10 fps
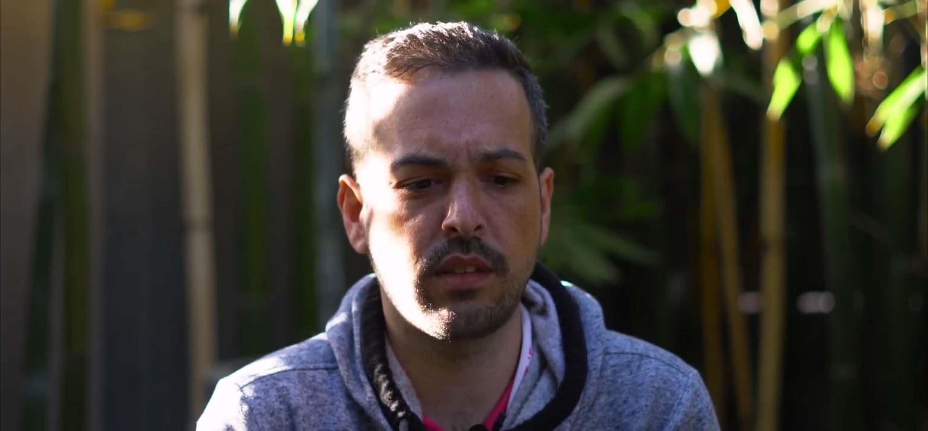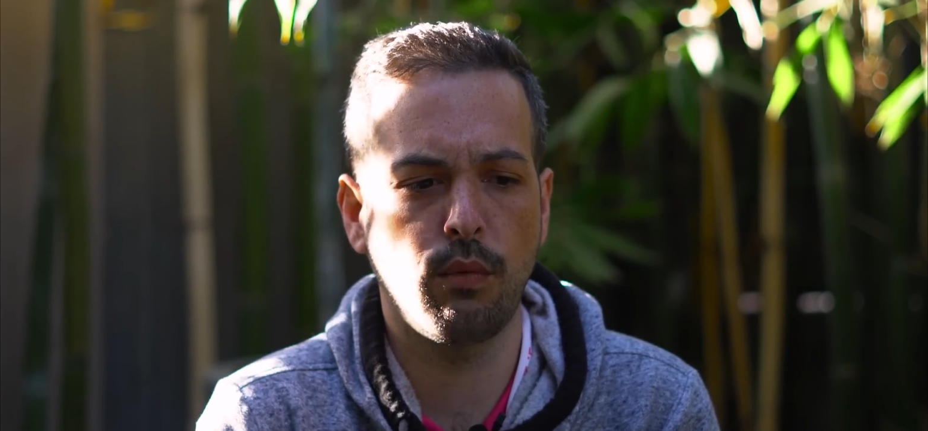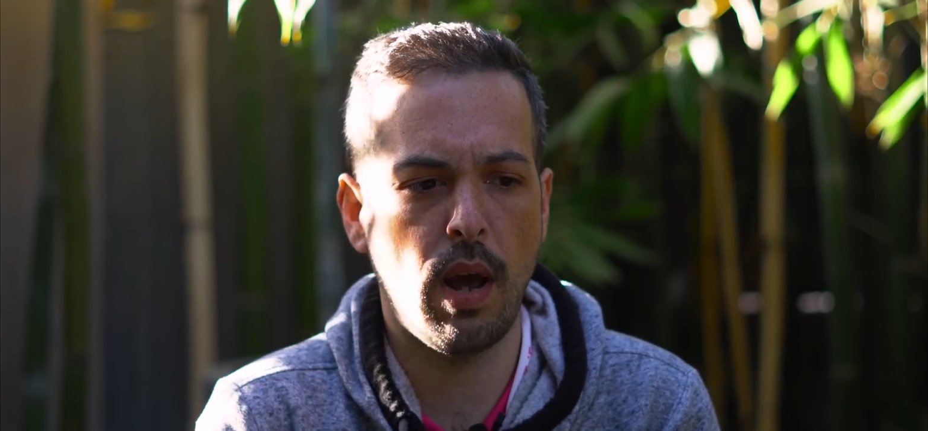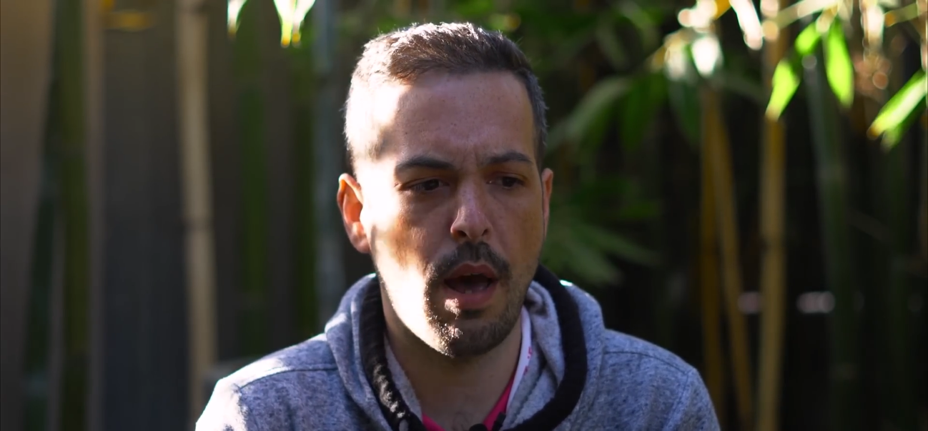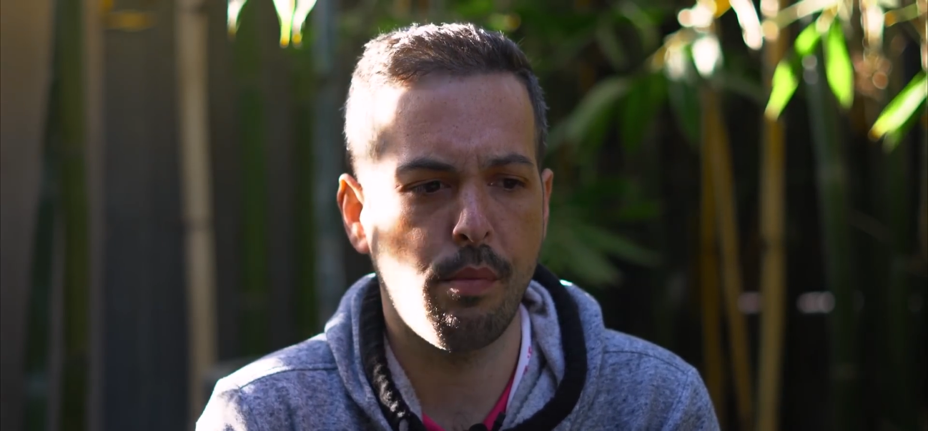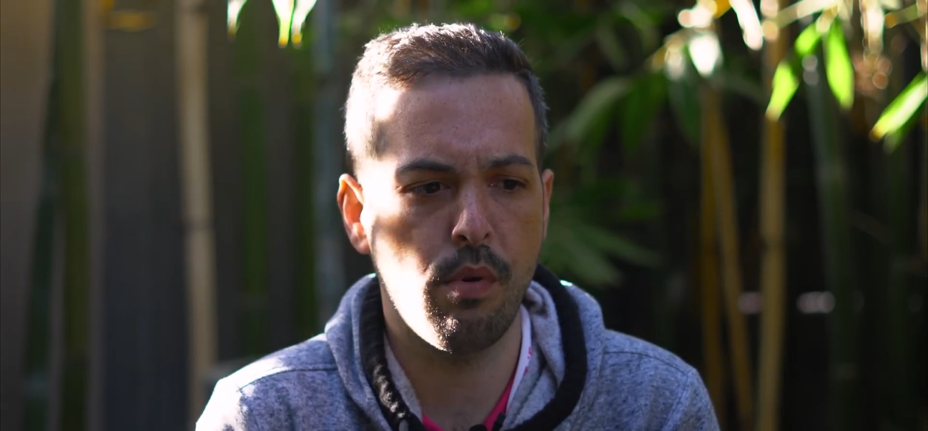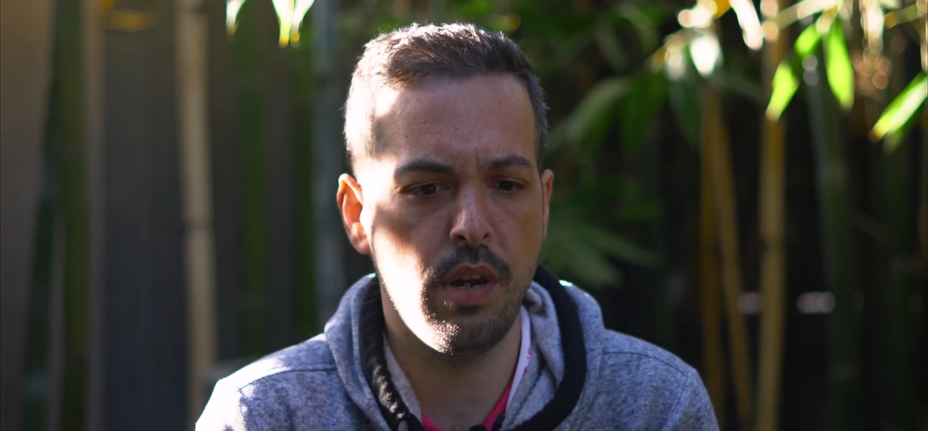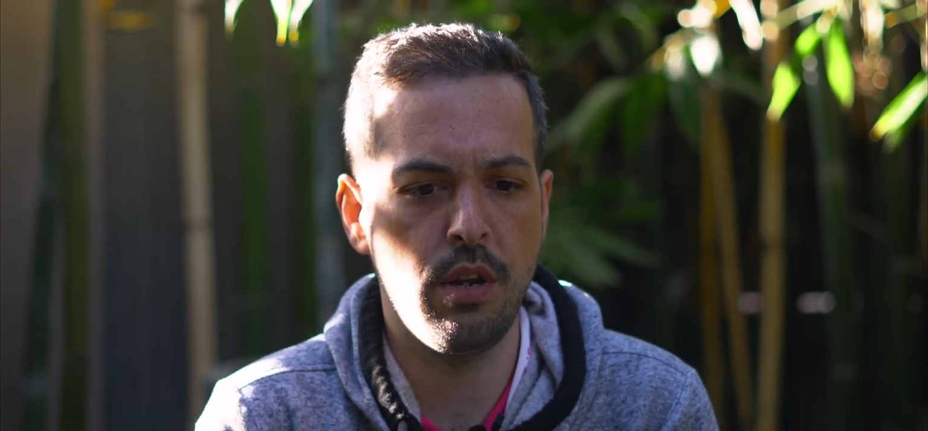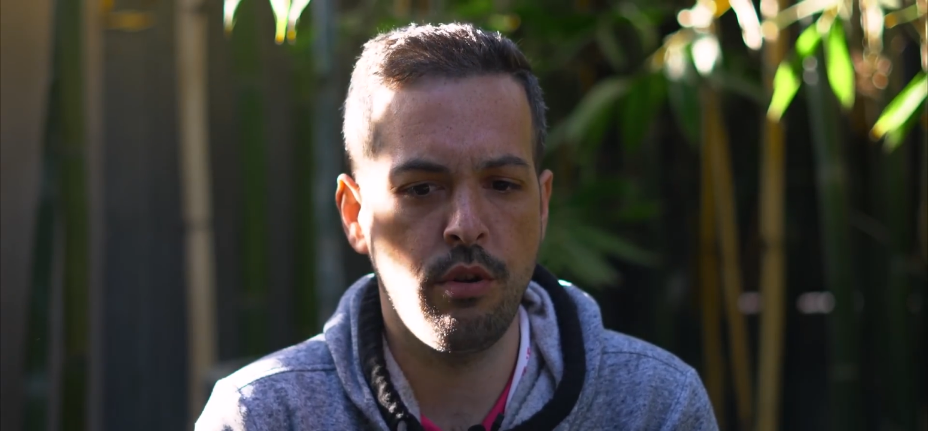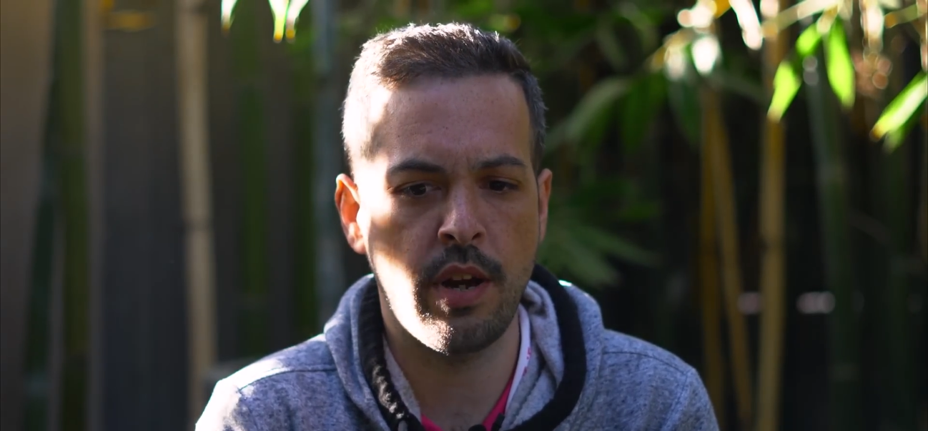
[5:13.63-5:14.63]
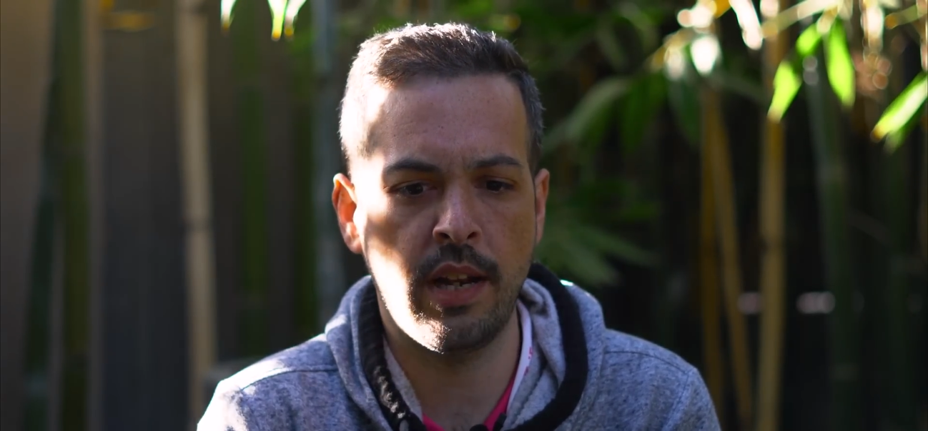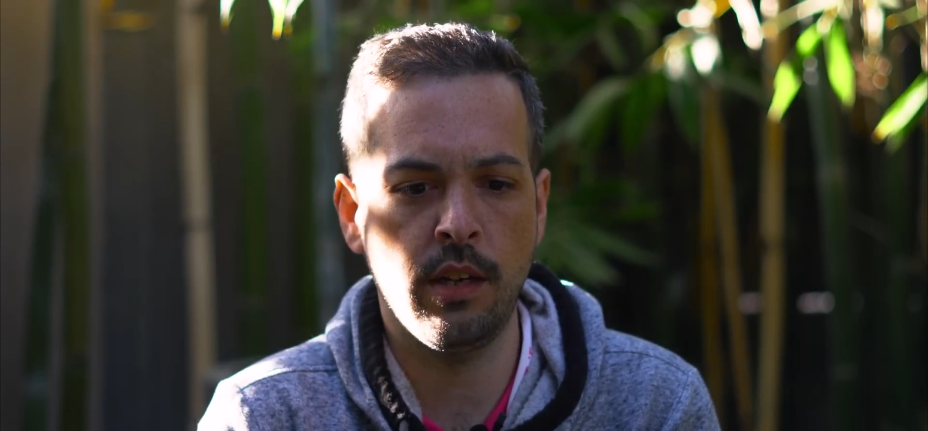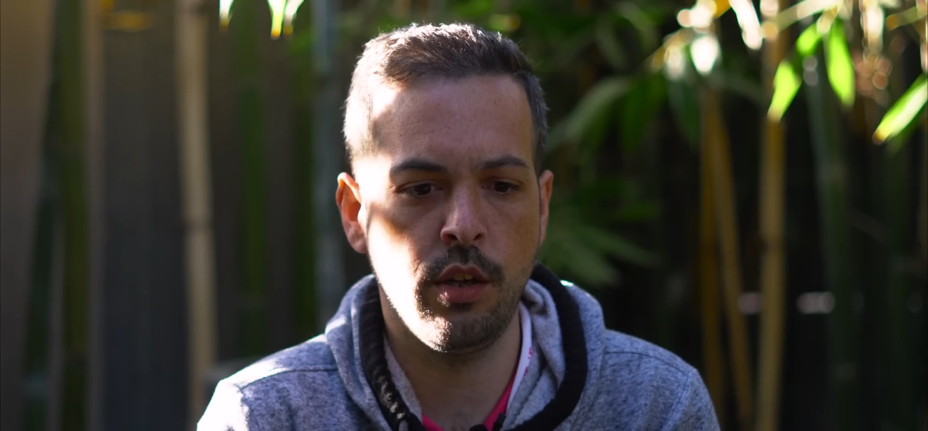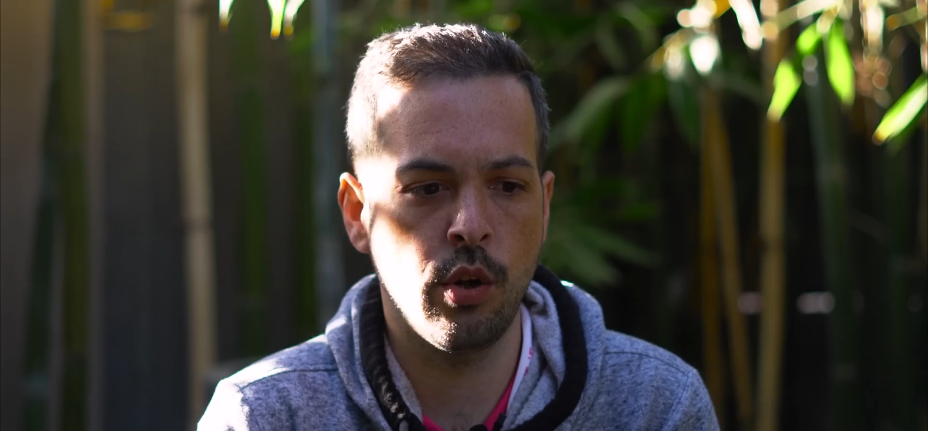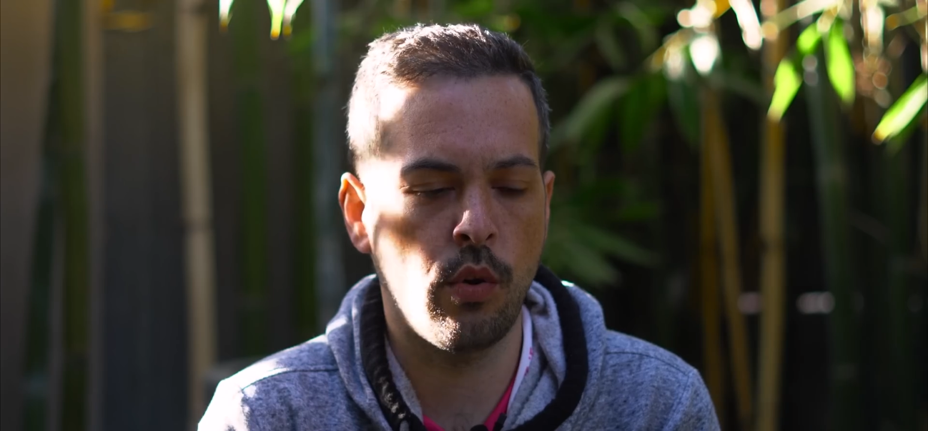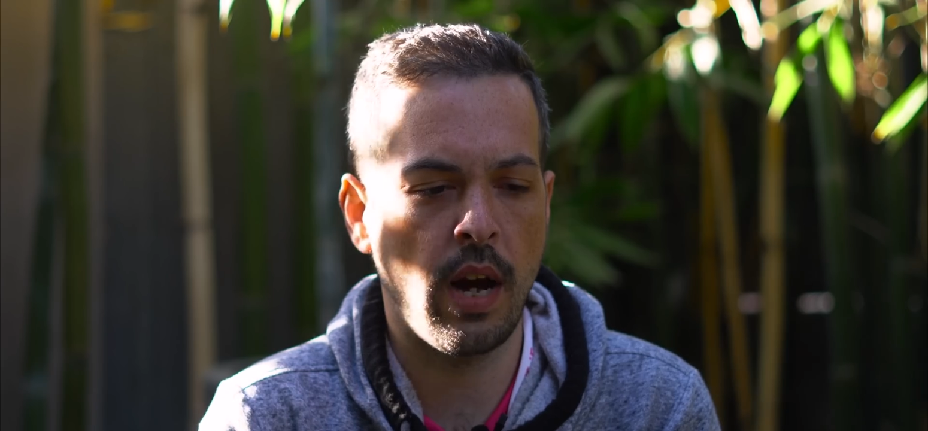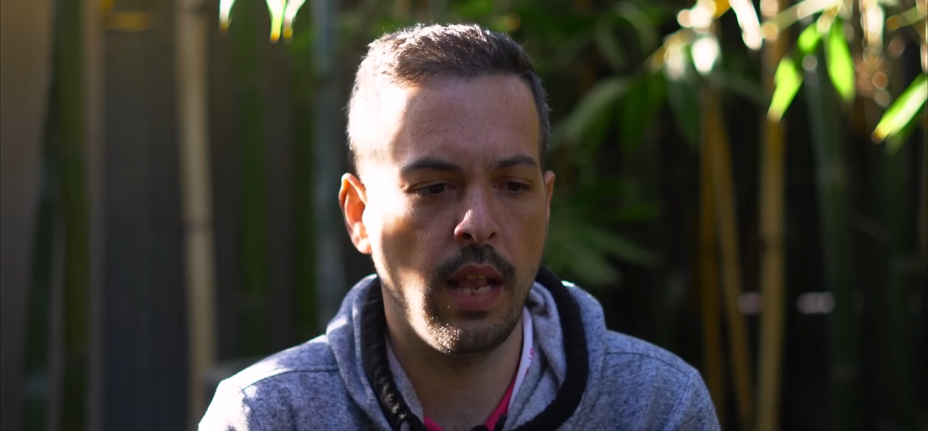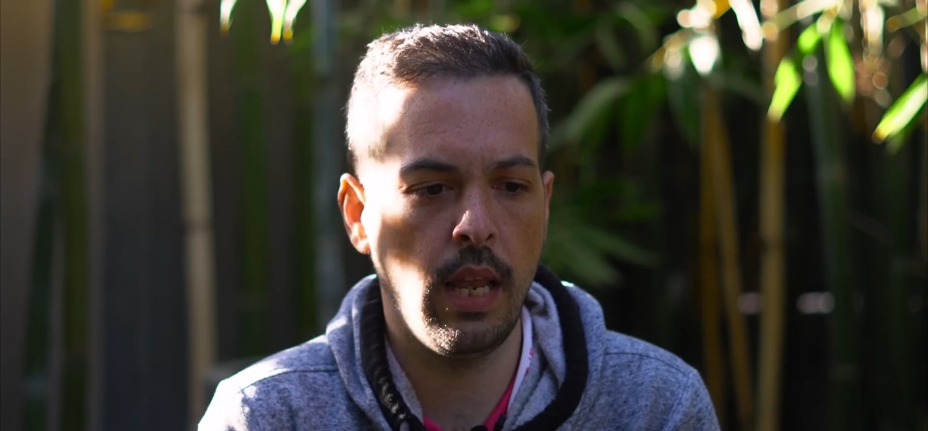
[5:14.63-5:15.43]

of what happened with EU United, you know,